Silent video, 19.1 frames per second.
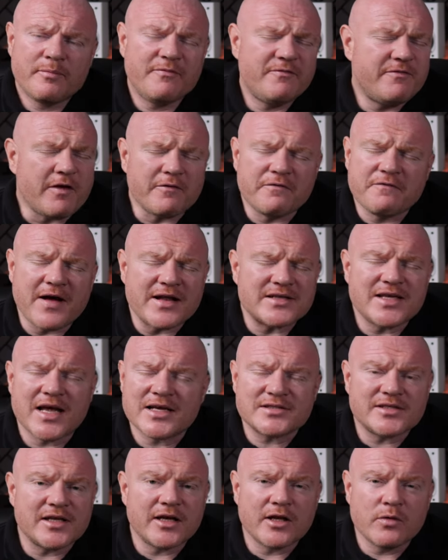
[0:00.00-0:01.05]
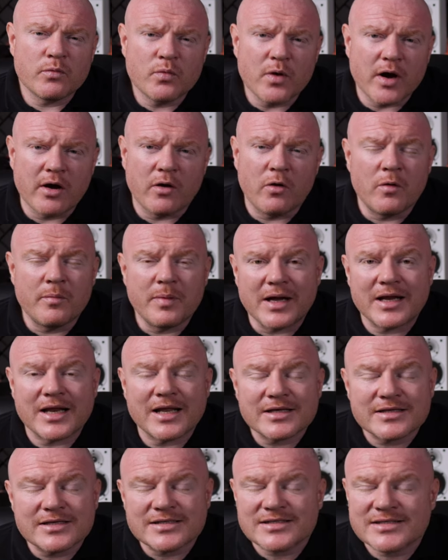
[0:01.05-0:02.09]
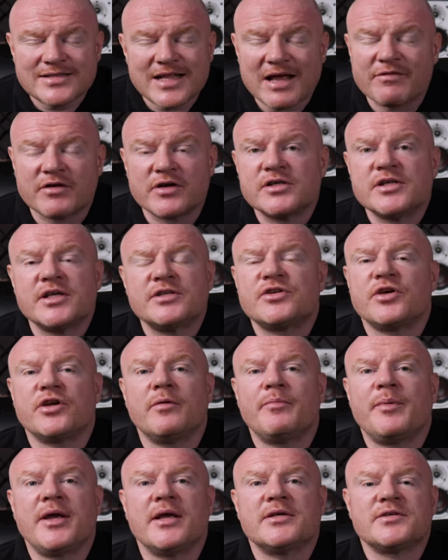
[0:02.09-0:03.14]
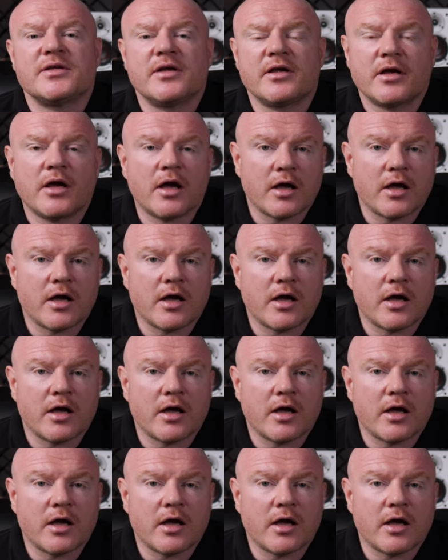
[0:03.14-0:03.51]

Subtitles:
fantastically well, but this never is going to be as